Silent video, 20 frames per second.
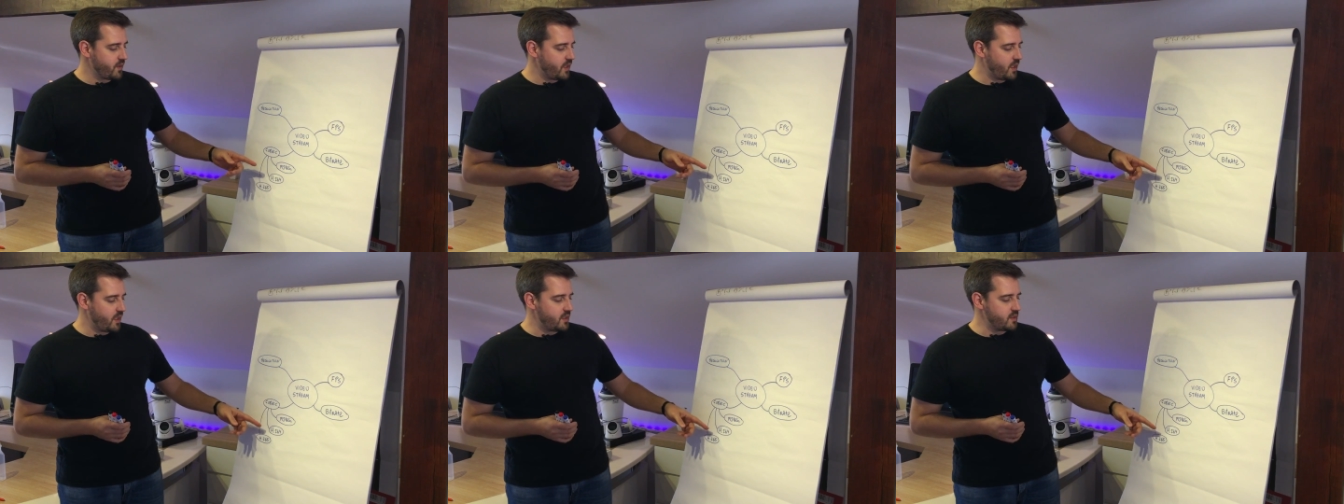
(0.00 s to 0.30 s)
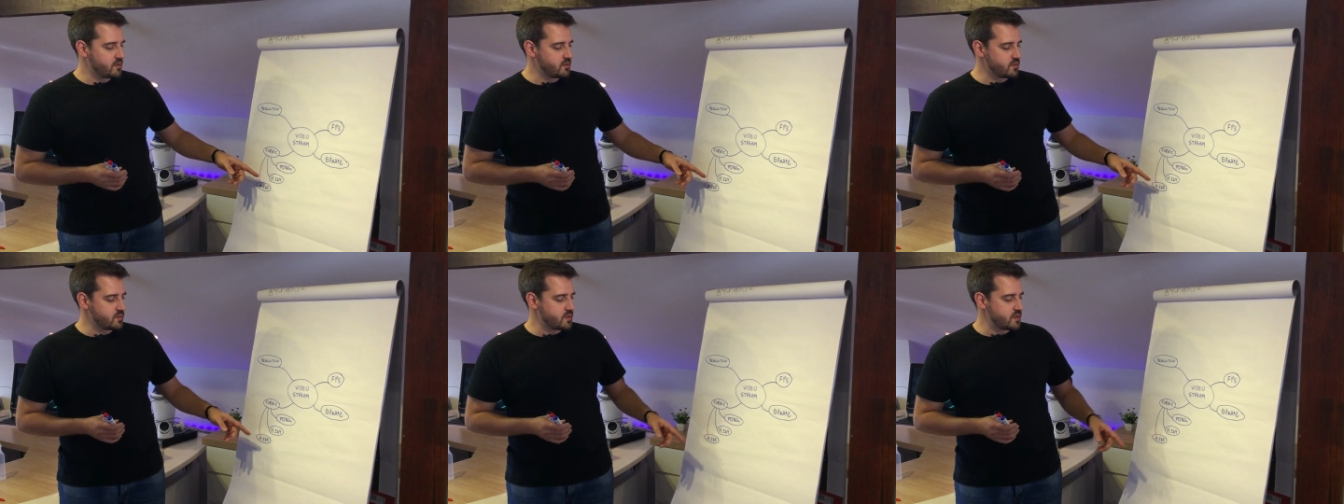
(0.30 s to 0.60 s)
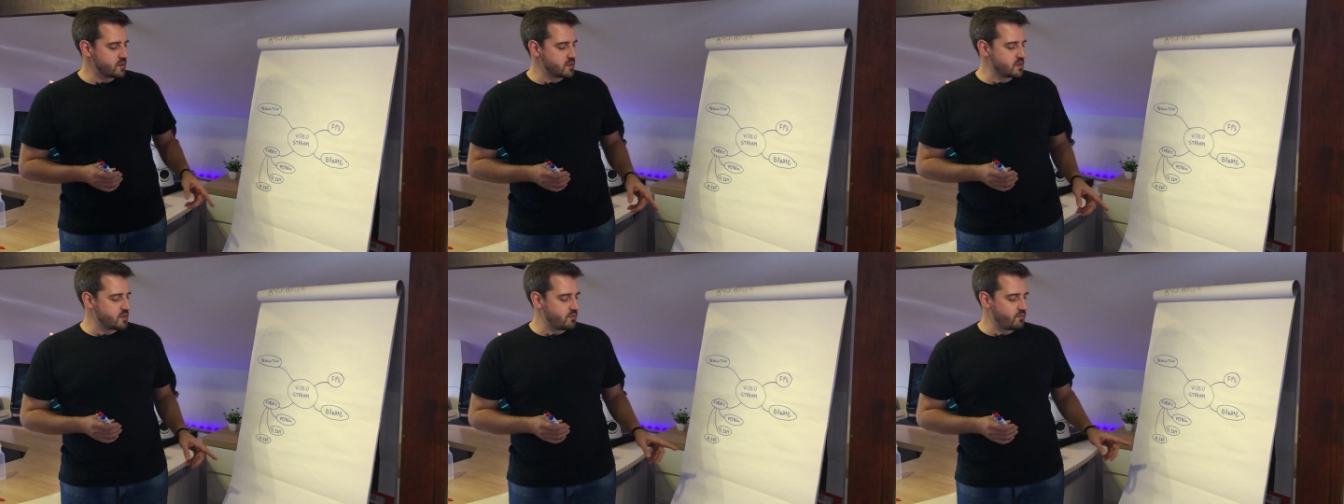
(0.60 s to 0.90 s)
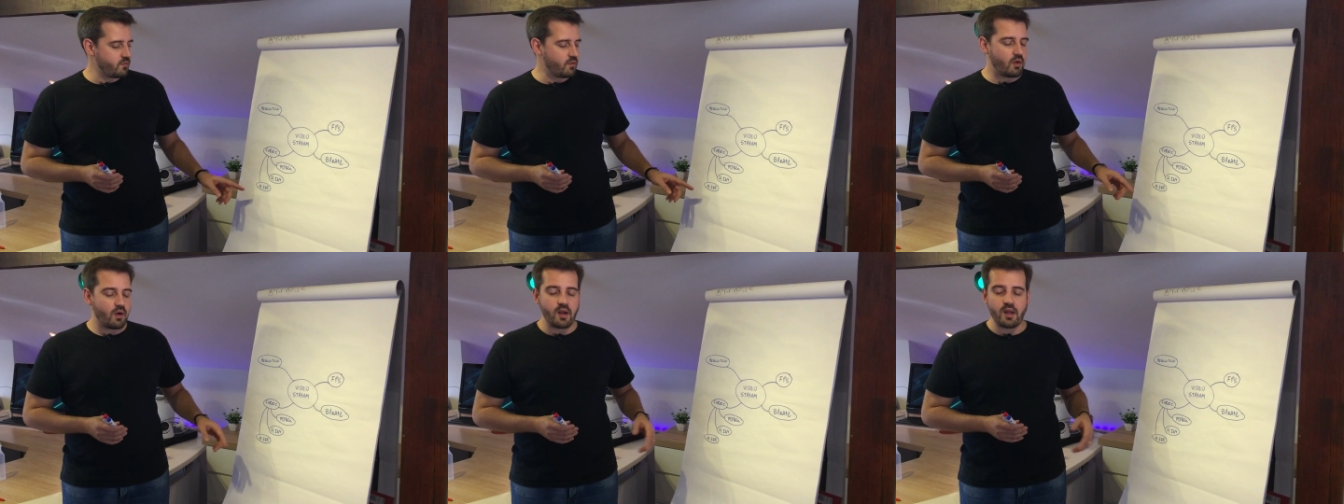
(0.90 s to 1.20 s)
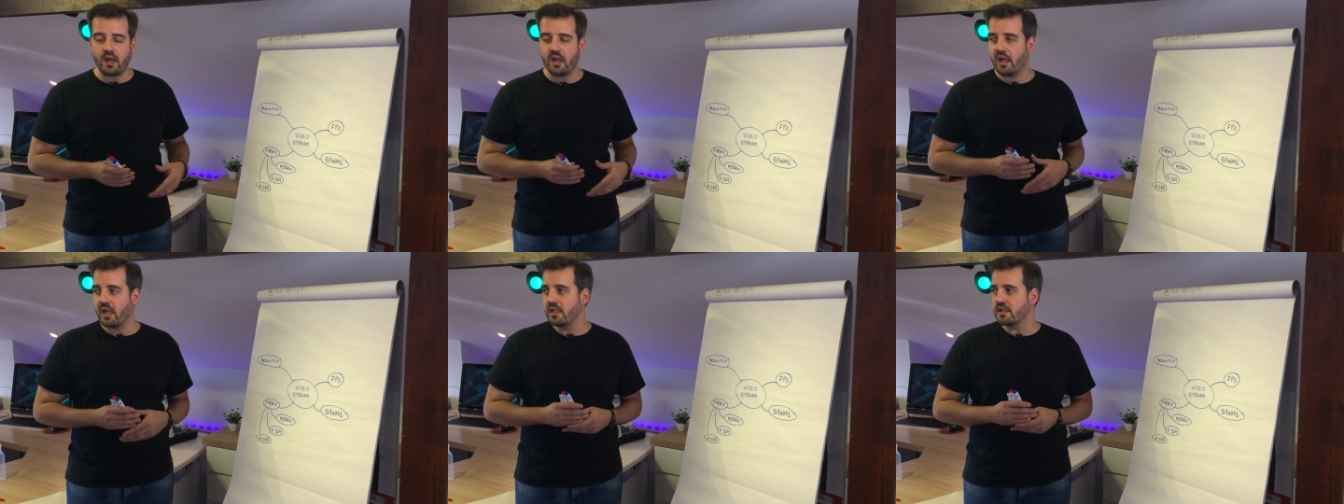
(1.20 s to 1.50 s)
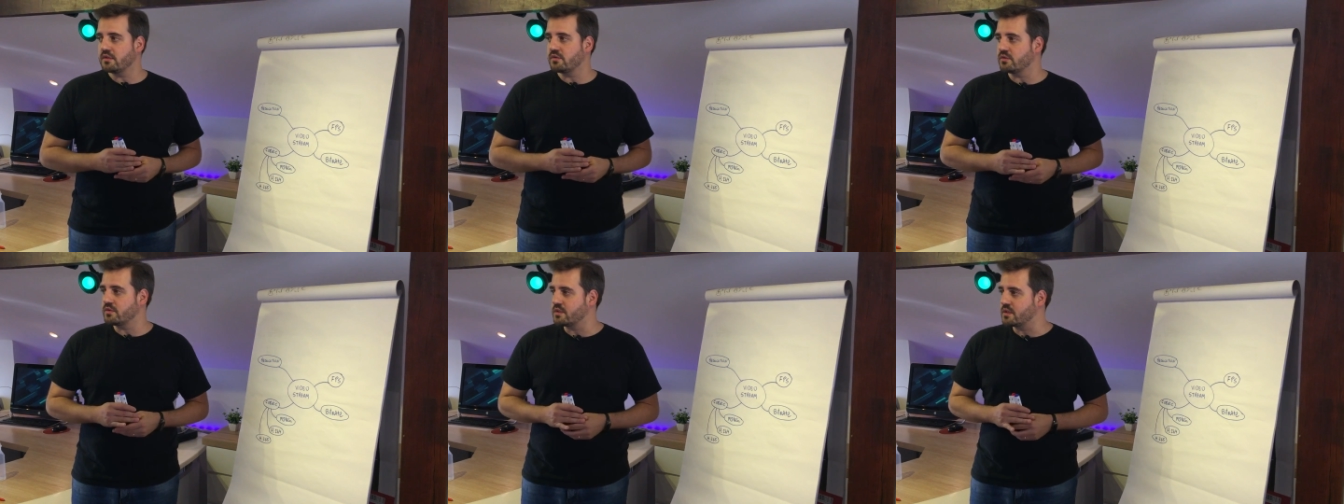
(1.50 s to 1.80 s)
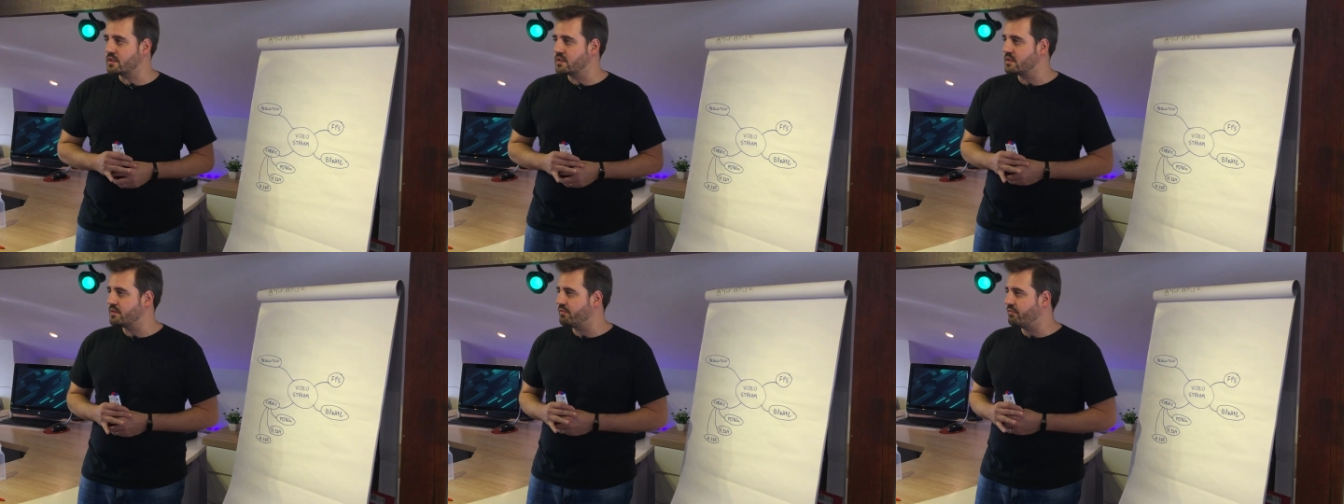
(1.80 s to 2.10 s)
H.264 and
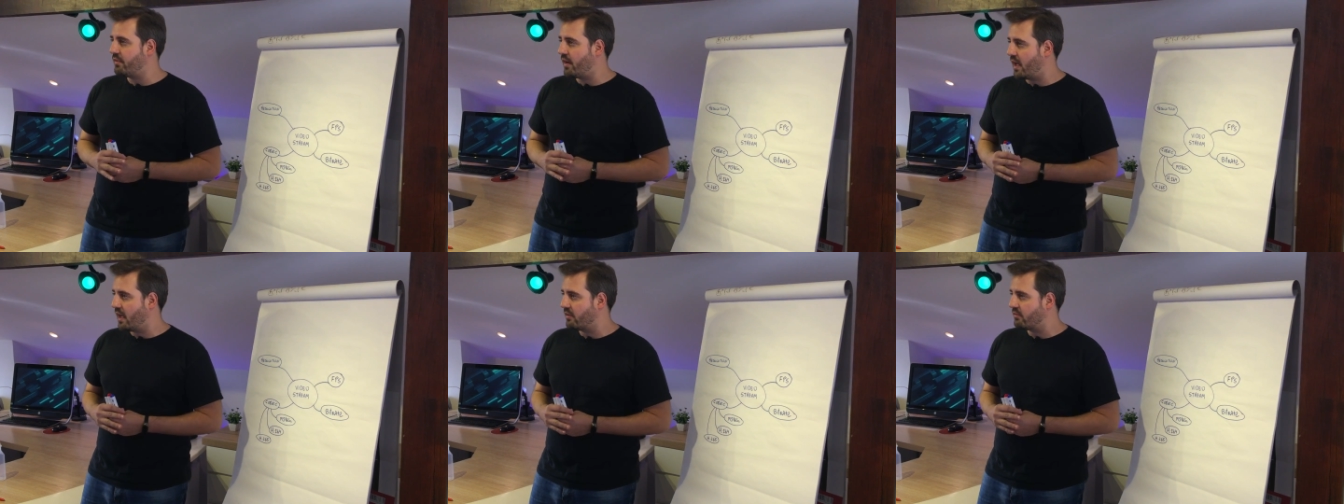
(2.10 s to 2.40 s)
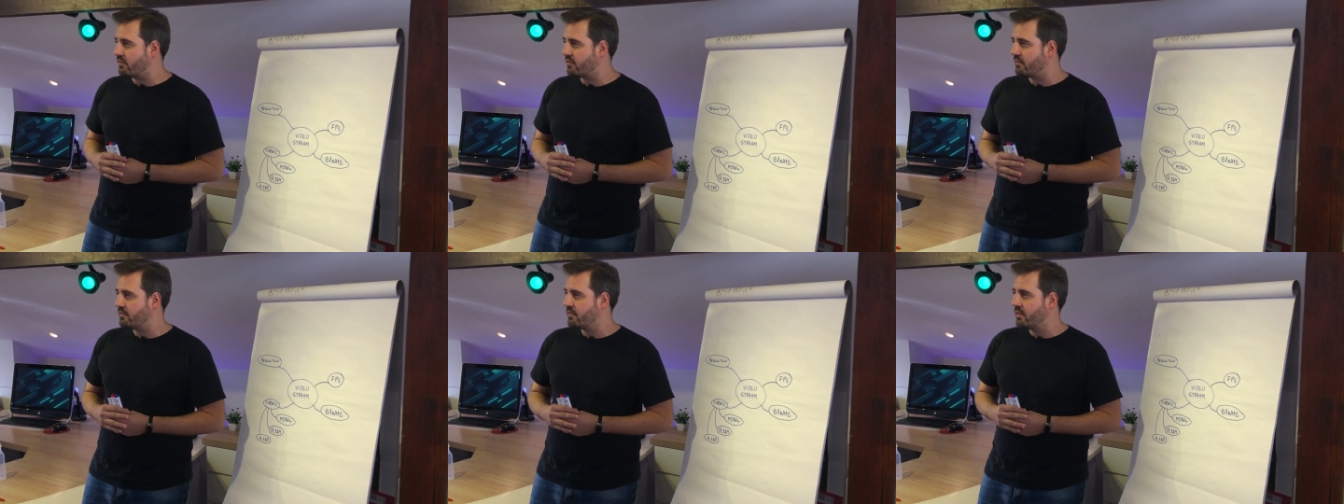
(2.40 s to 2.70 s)
H.265.